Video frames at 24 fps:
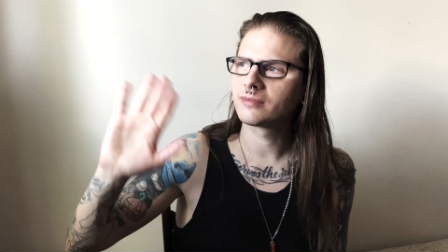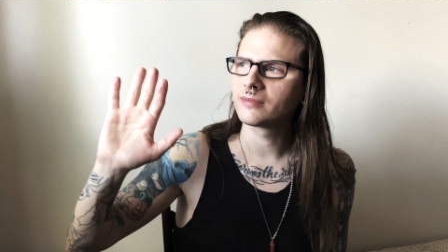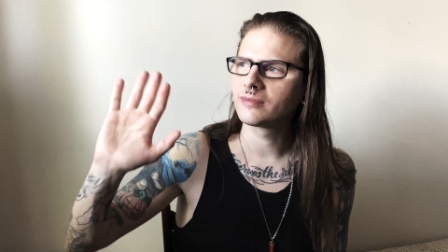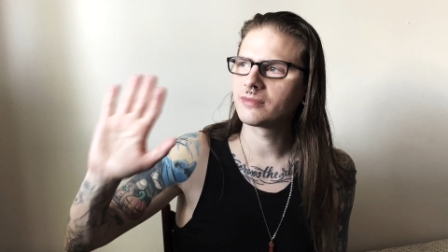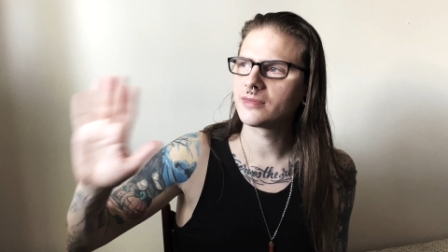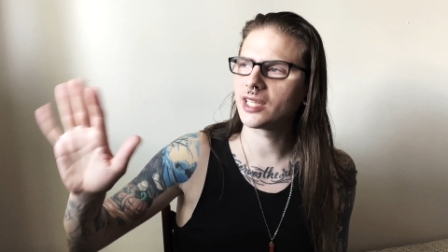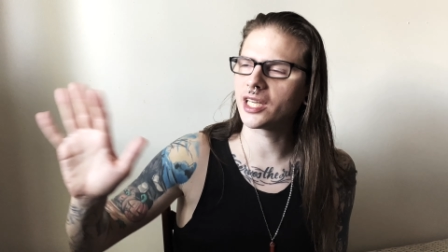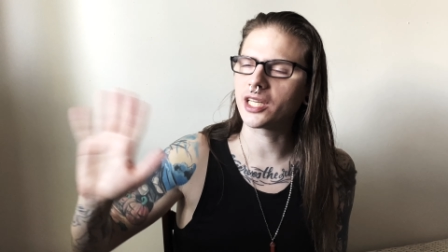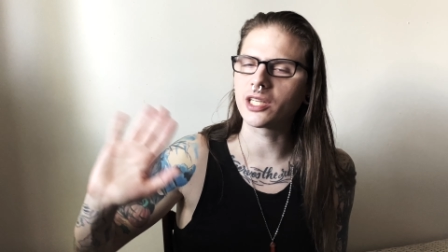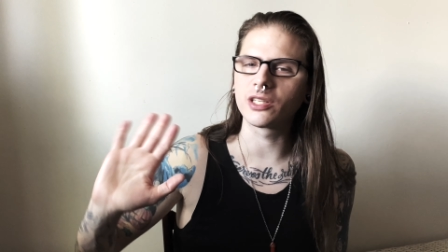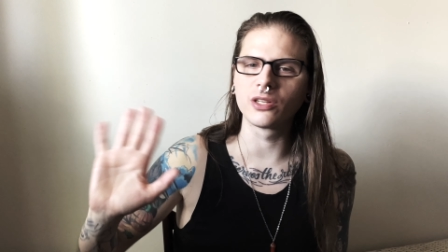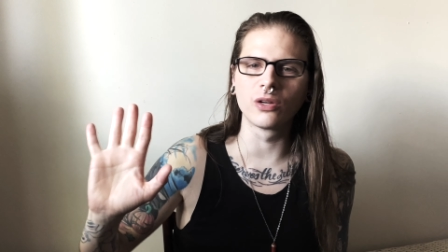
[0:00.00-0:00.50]

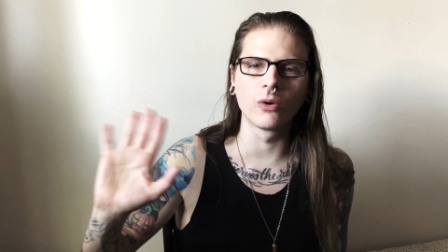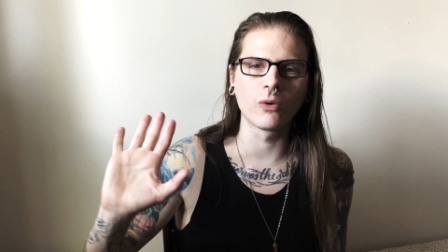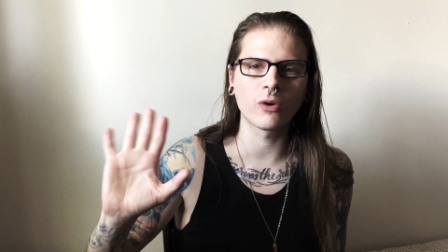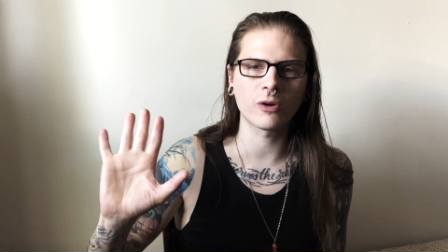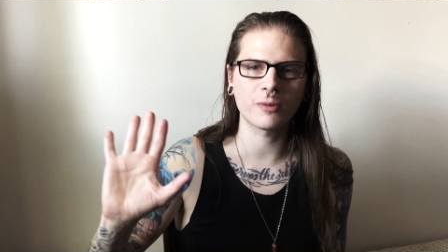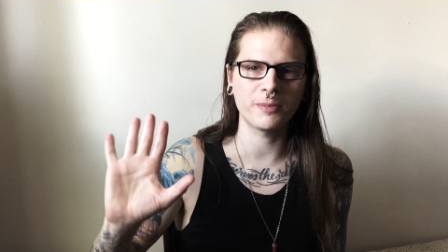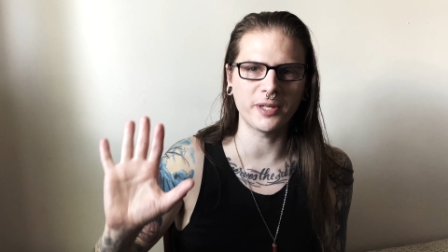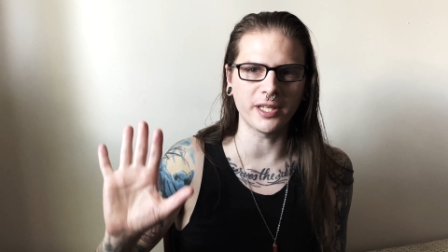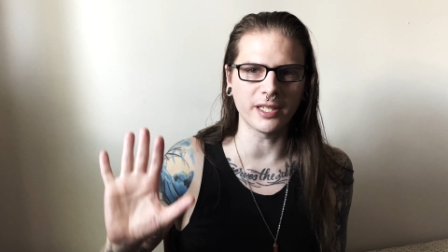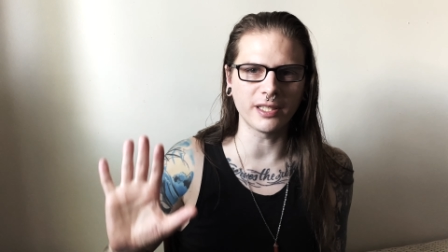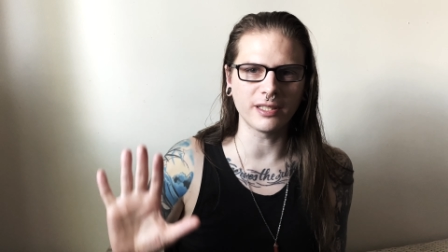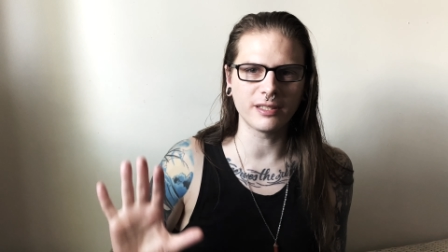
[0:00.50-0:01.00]
ignore
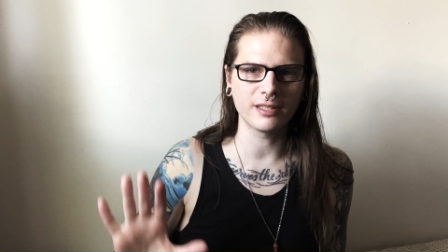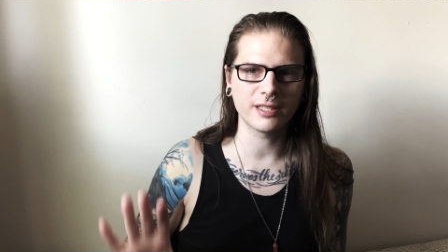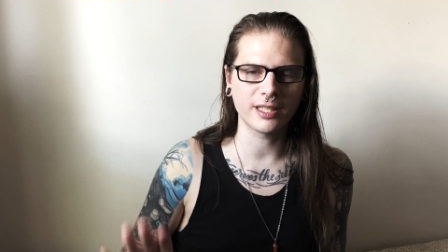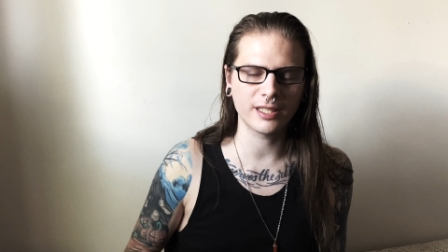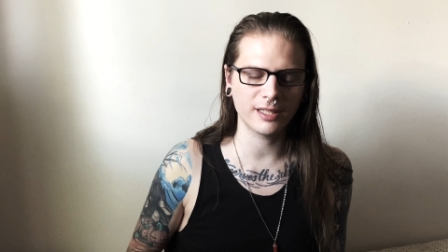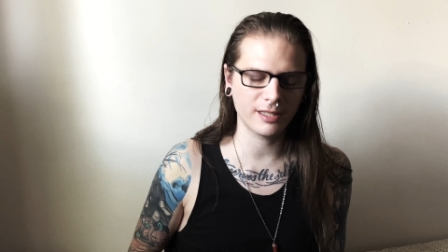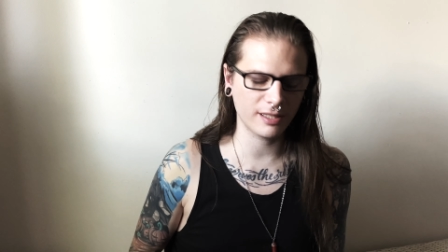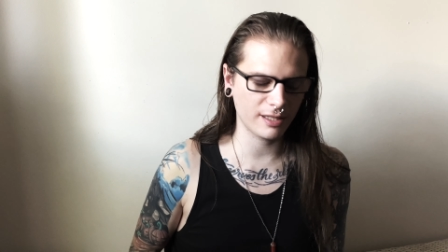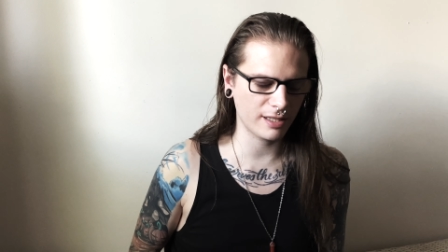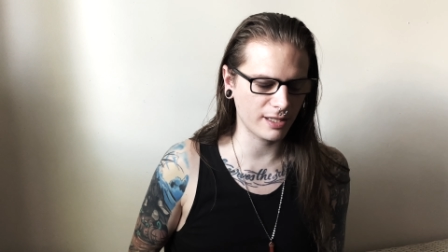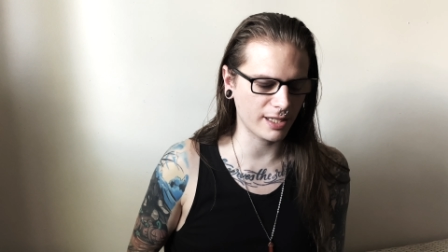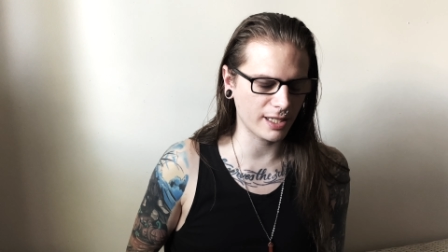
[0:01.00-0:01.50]
me,
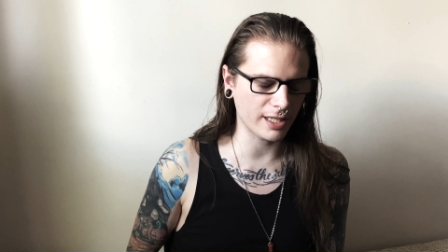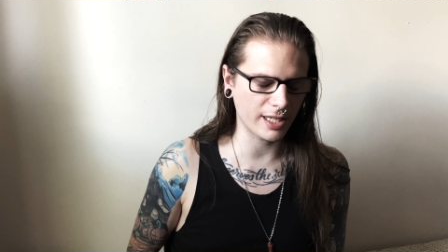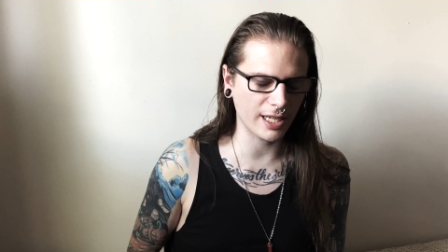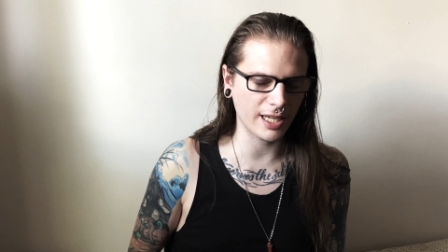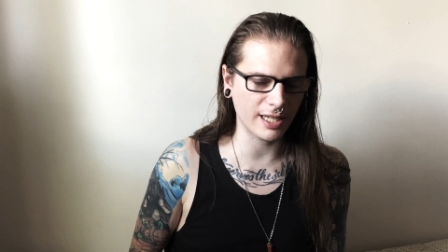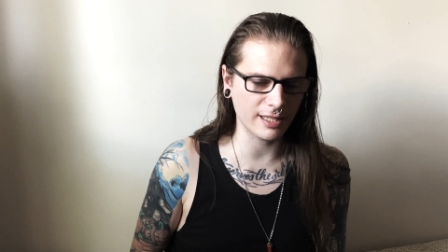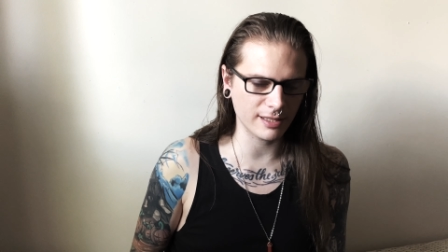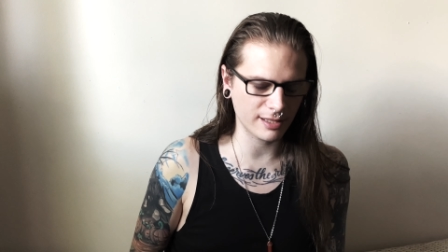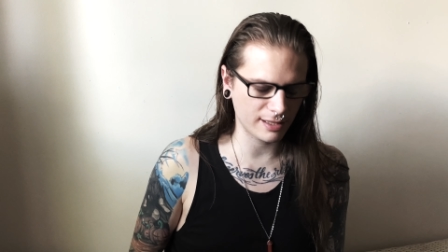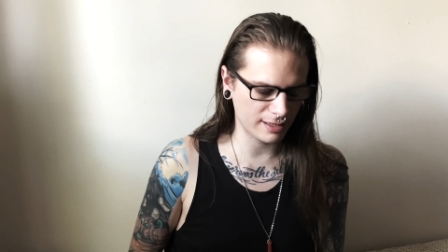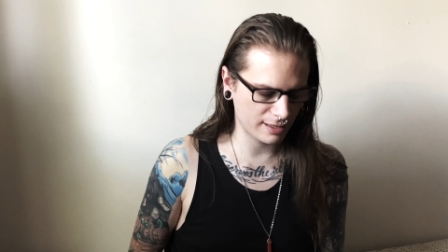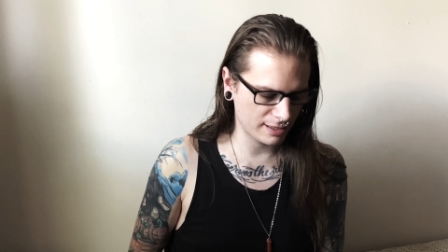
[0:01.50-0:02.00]
I
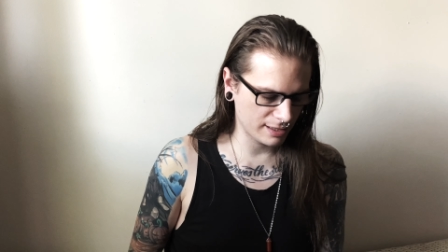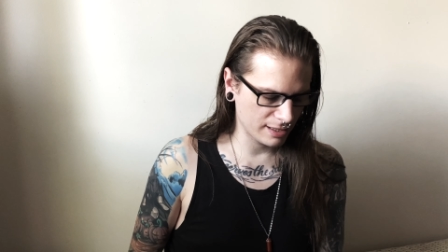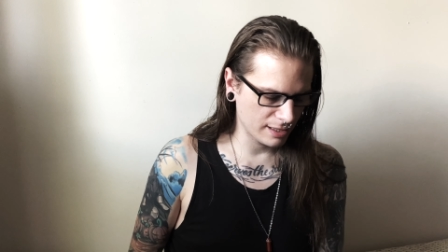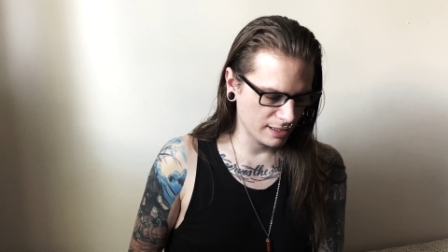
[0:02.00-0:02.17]
guess.